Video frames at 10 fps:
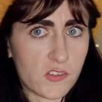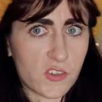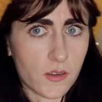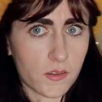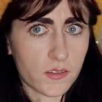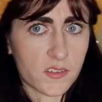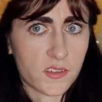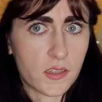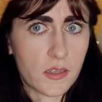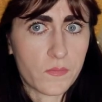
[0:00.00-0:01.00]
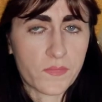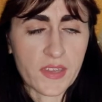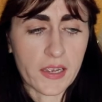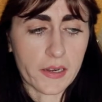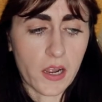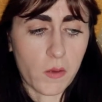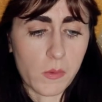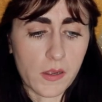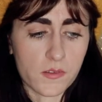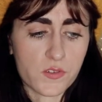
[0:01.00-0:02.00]
jealous at how
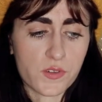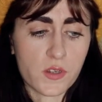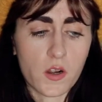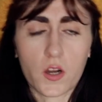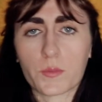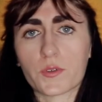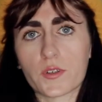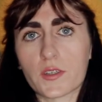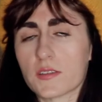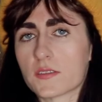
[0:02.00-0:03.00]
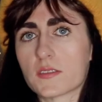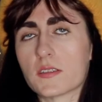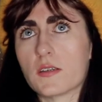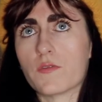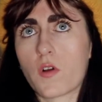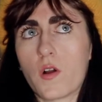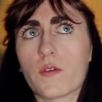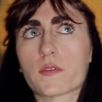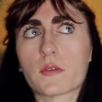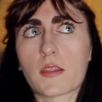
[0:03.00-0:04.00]
much Harper is
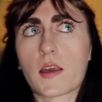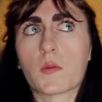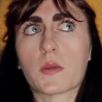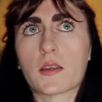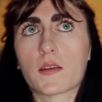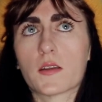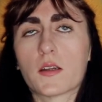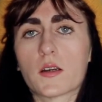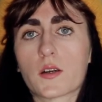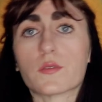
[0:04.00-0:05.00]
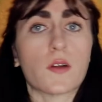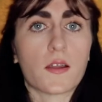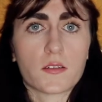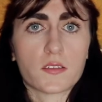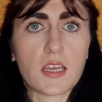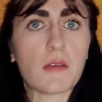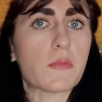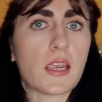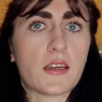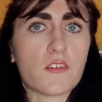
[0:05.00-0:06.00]
involved with helping her father's
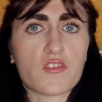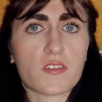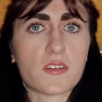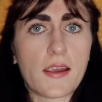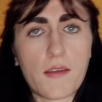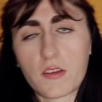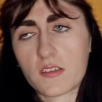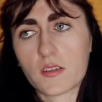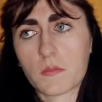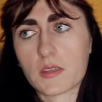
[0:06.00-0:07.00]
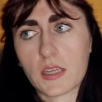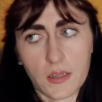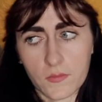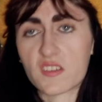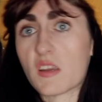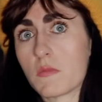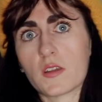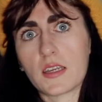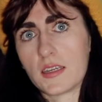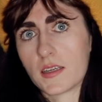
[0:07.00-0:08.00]
campaign and just having something
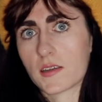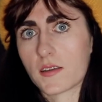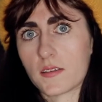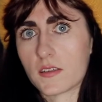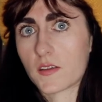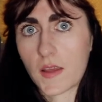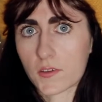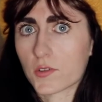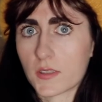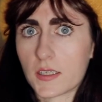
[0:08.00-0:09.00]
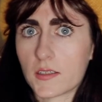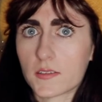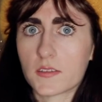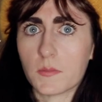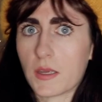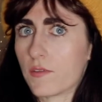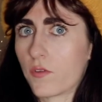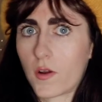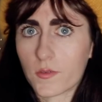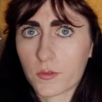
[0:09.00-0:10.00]
stimulating intellectually to be
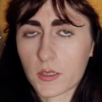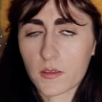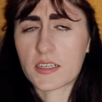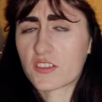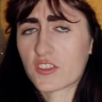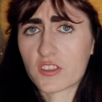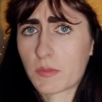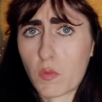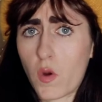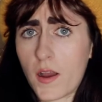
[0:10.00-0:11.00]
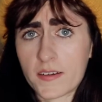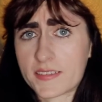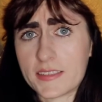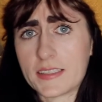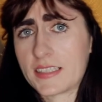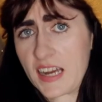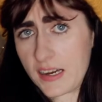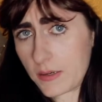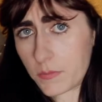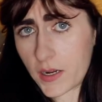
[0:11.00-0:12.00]
involved with. And to just be wanted and
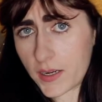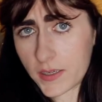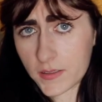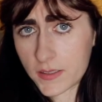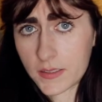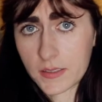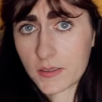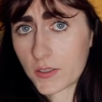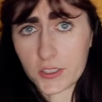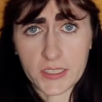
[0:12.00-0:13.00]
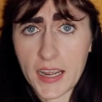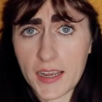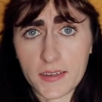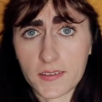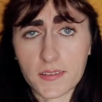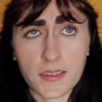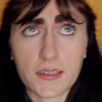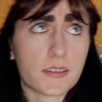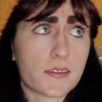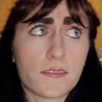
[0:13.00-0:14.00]
needed by her dad, it's
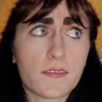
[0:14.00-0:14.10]
like,